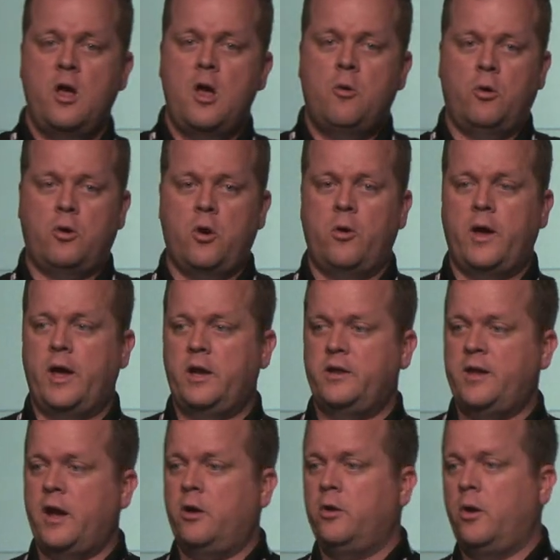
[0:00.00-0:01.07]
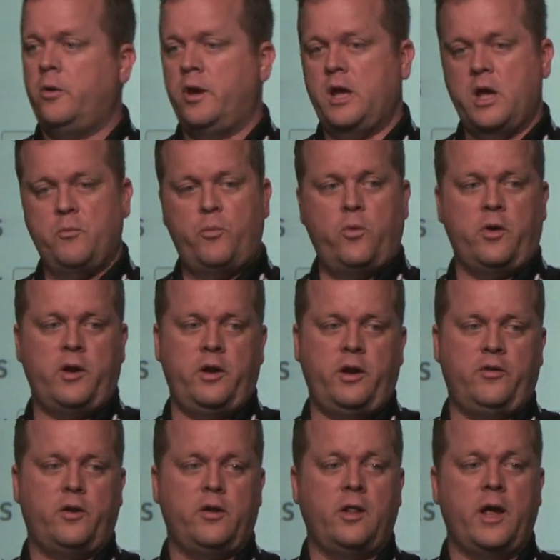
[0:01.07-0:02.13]
We'll go ahead and download it, import it
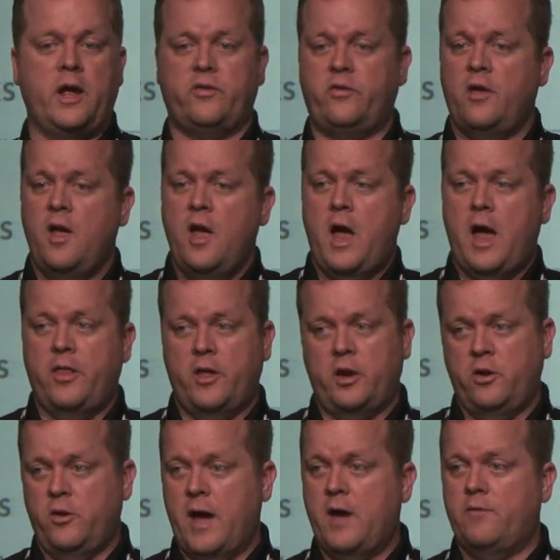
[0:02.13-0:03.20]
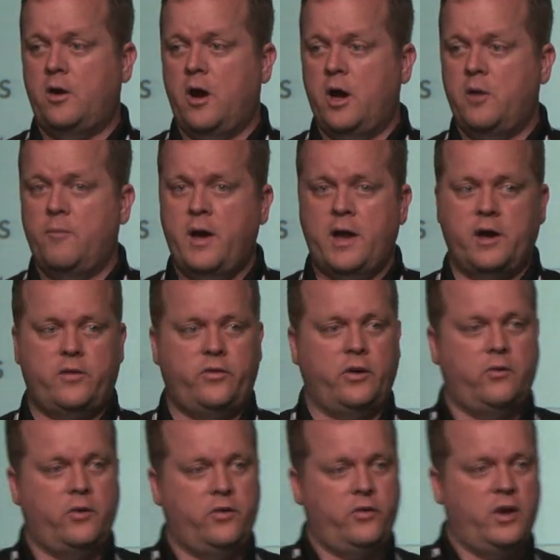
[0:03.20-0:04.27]
into Glance, and then you have an automatic
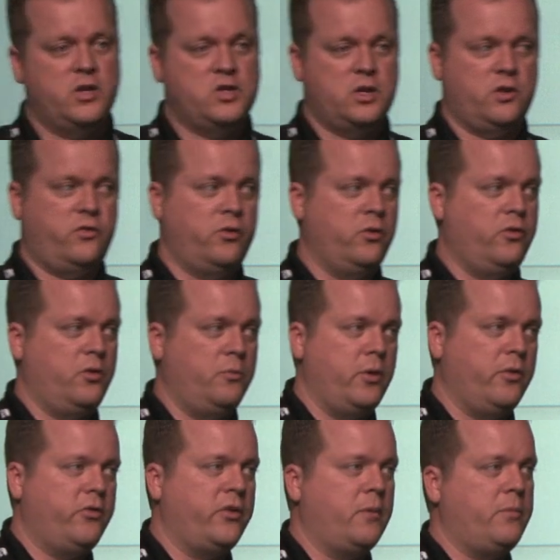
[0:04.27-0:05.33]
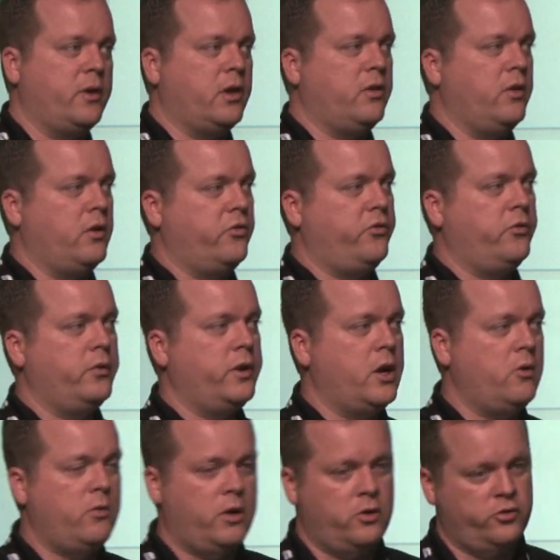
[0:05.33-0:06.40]
synchronization. As soon as you build something in the
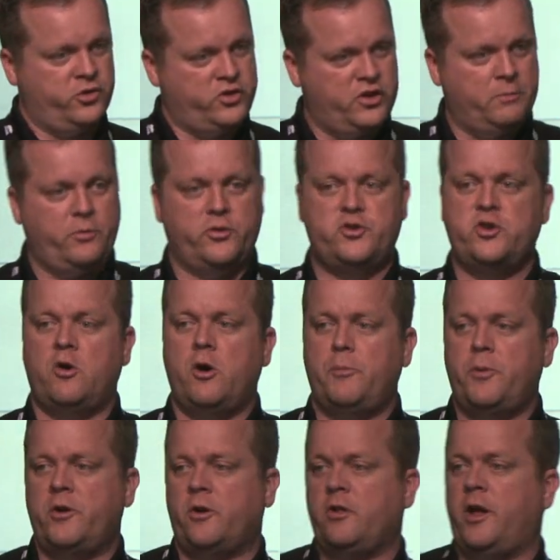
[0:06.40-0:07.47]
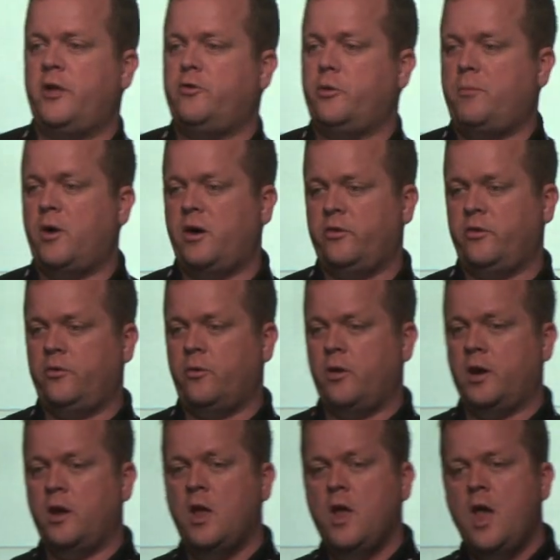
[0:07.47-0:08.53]
studio, it'll just simply show up in your Glance
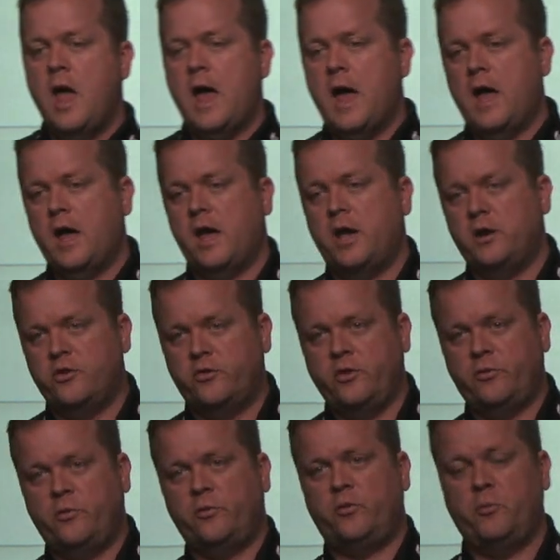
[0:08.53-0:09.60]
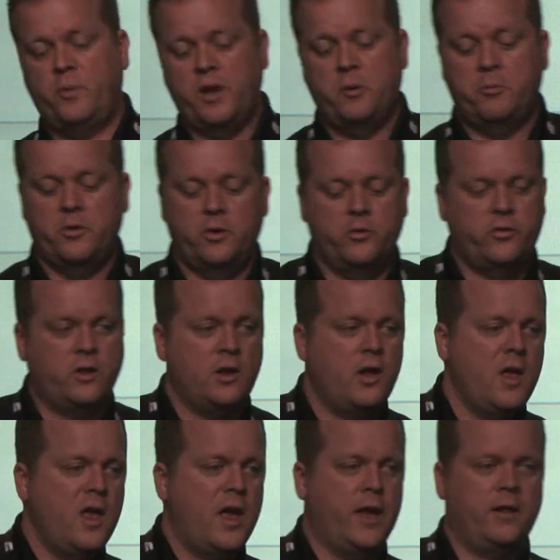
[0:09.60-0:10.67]
repository, uh, and your systems will be able to use it,
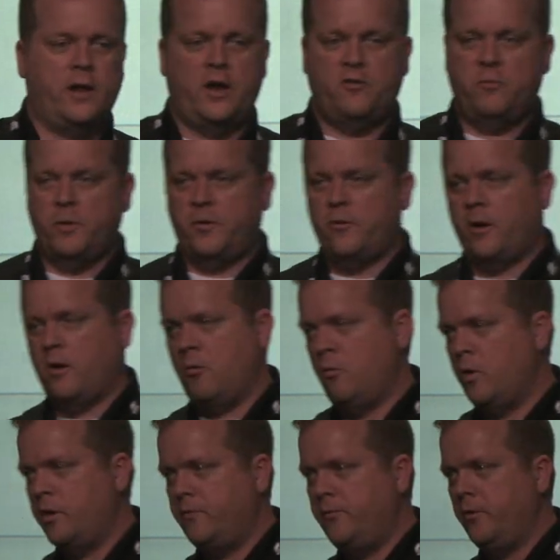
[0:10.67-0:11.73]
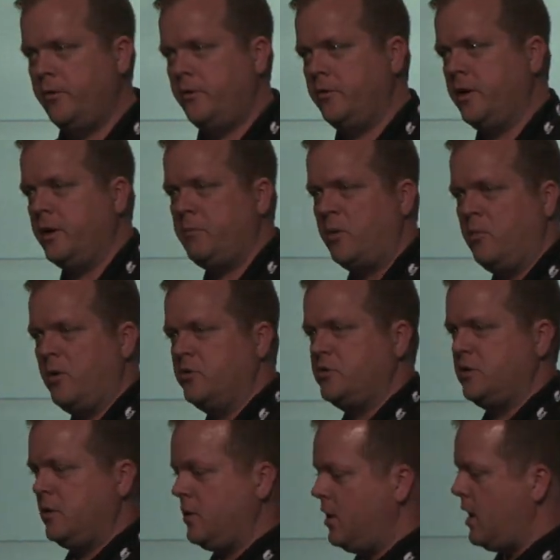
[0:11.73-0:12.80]
and life will be wonderful. You'll get a
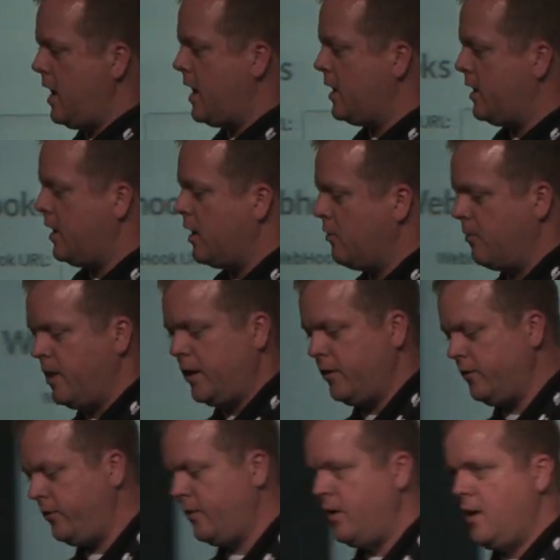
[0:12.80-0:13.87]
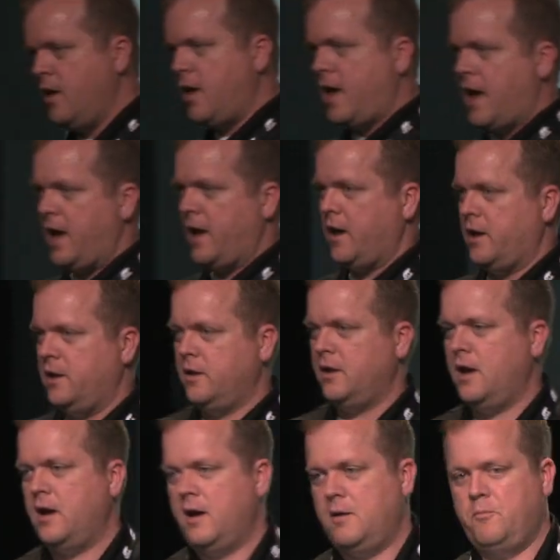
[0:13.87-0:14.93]
promotion and a raise and
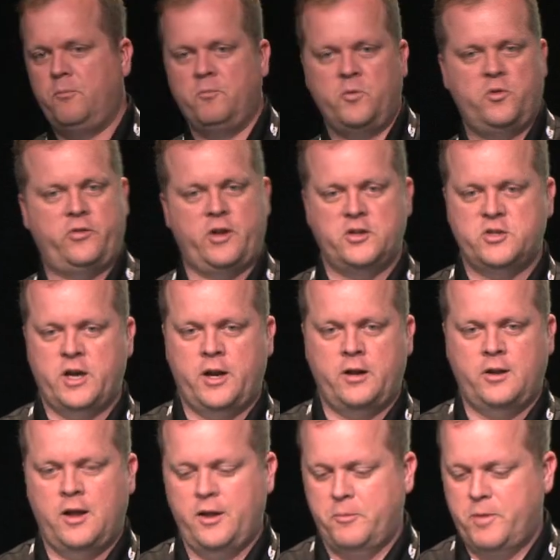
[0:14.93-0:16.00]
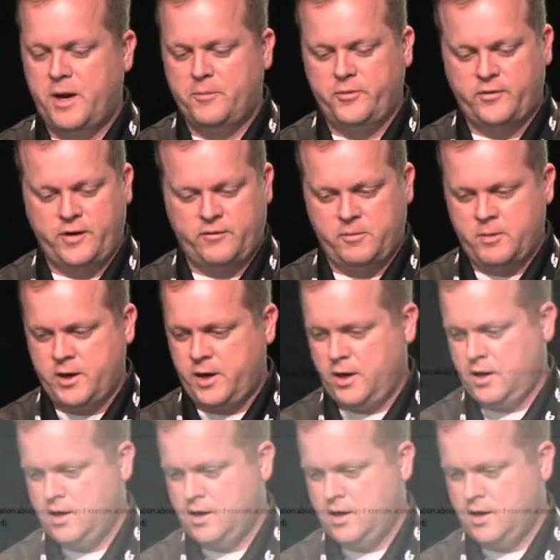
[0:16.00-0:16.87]
uh, sunshine and lollipops for everybody.